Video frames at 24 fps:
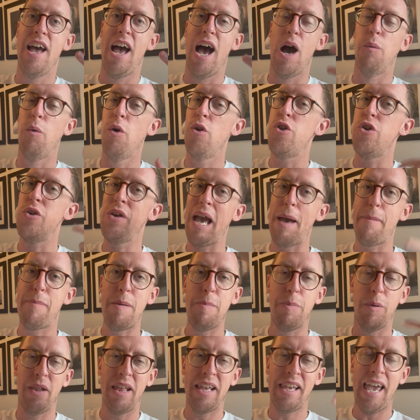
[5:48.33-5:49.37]
And once you get
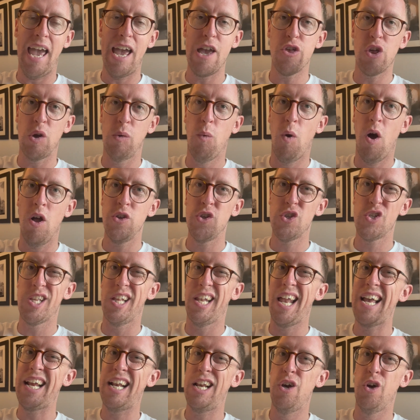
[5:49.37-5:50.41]
people engaging once, the
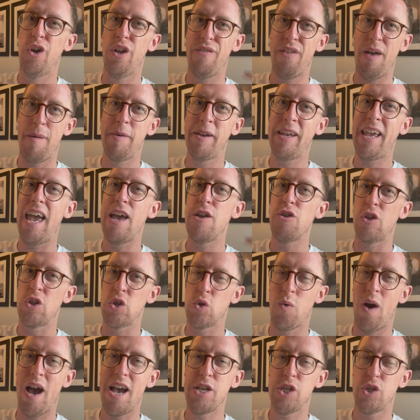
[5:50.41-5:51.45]
likelihood of them engaging
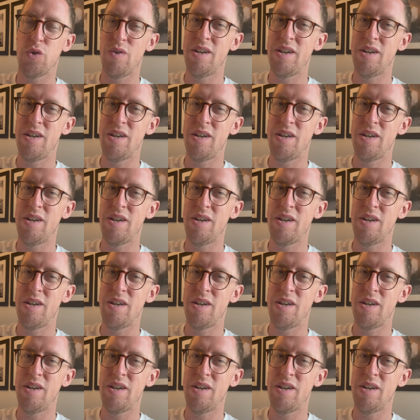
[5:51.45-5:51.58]
twice,